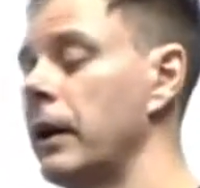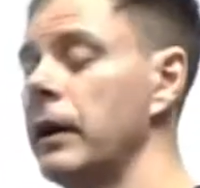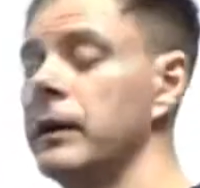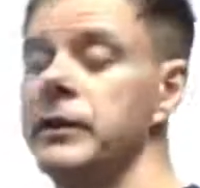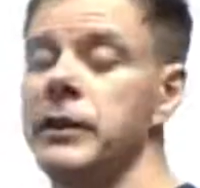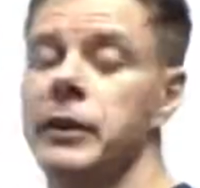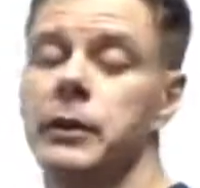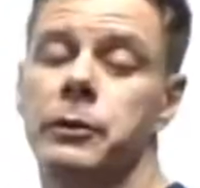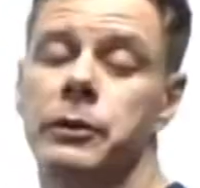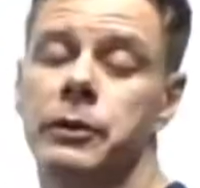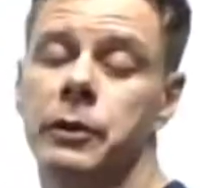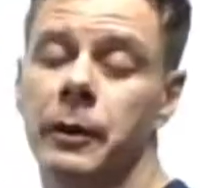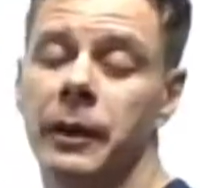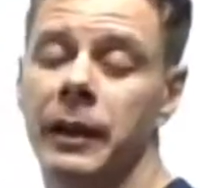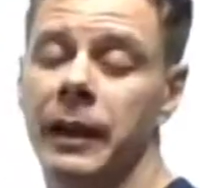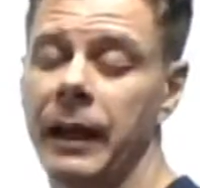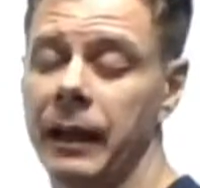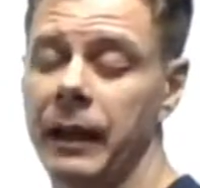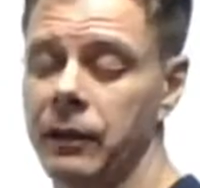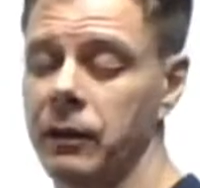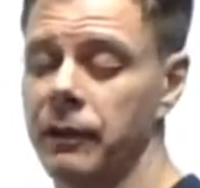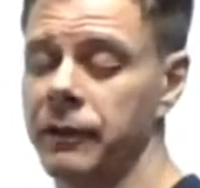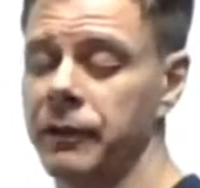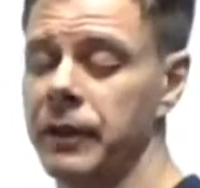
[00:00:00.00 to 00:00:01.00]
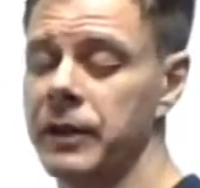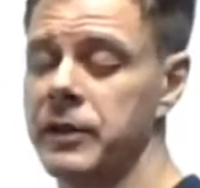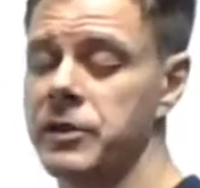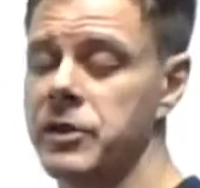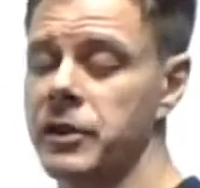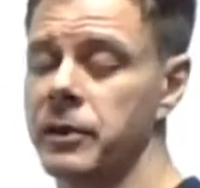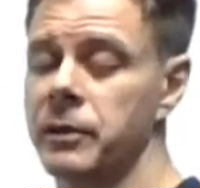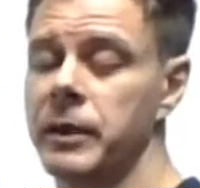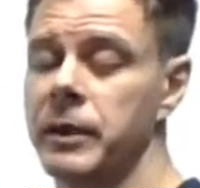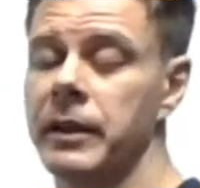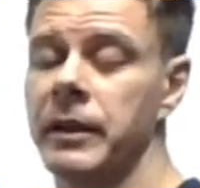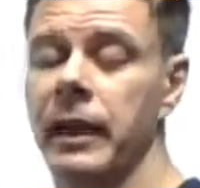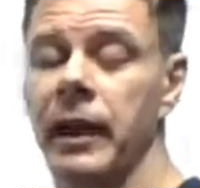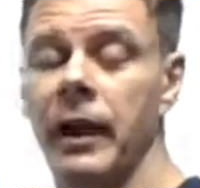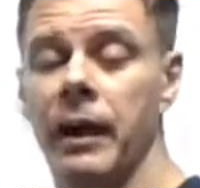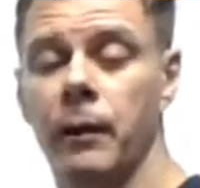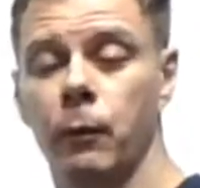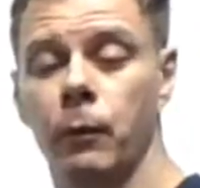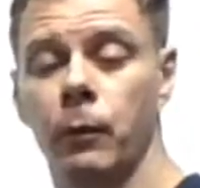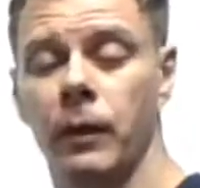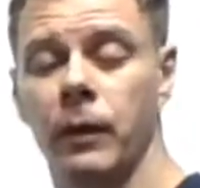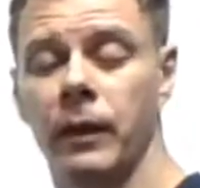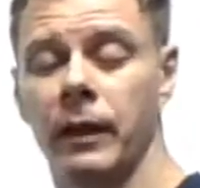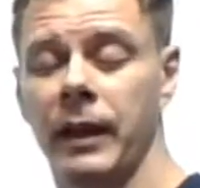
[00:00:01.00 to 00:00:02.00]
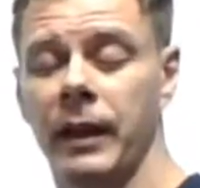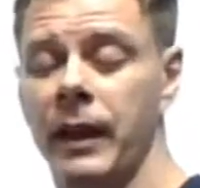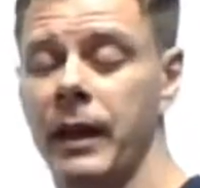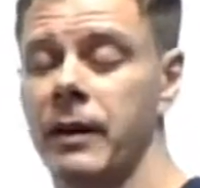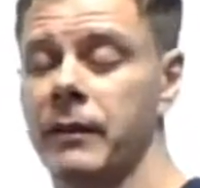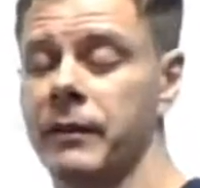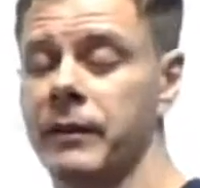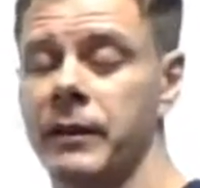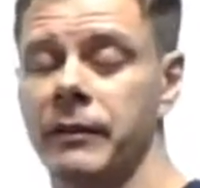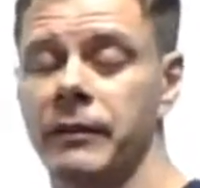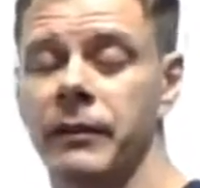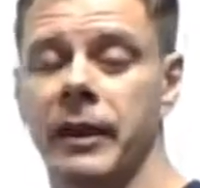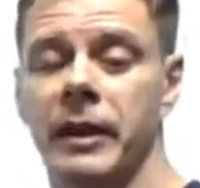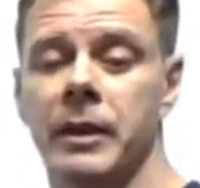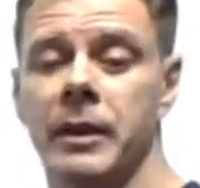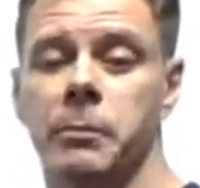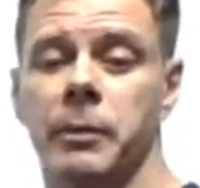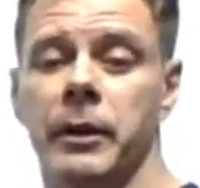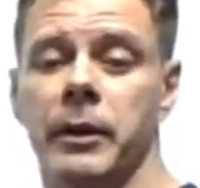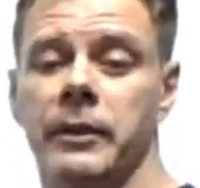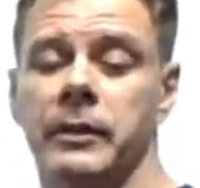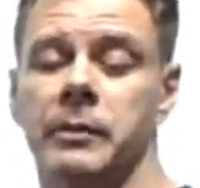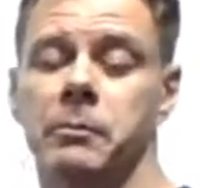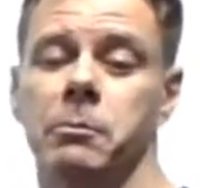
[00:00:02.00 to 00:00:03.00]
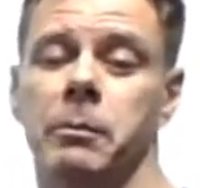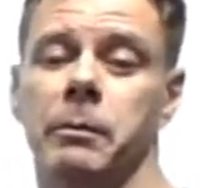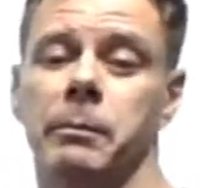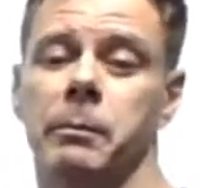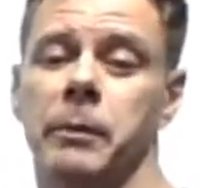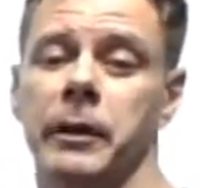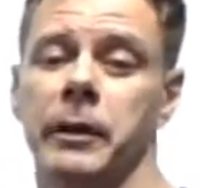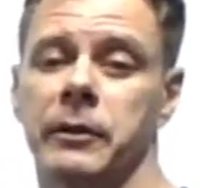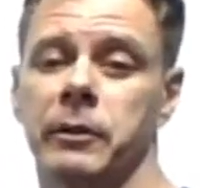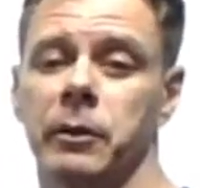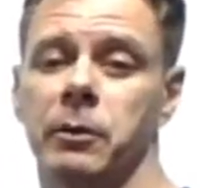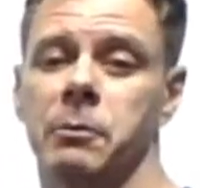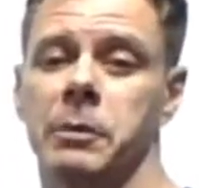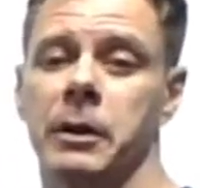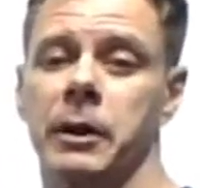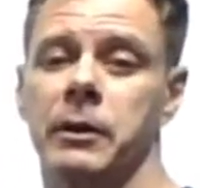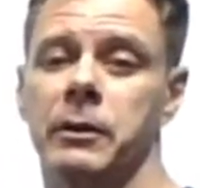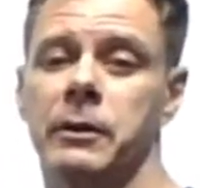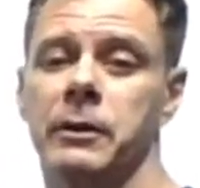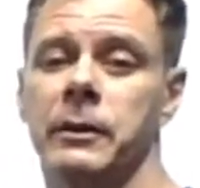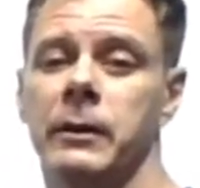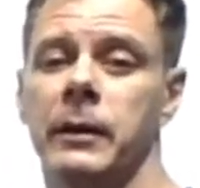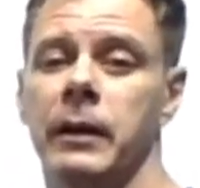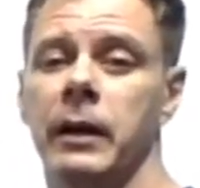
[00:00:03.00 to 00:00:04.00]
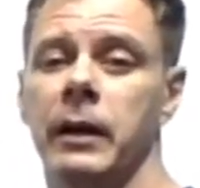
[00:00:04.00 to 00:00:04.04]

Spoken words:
due to a lack of injury, will have developed brittle bone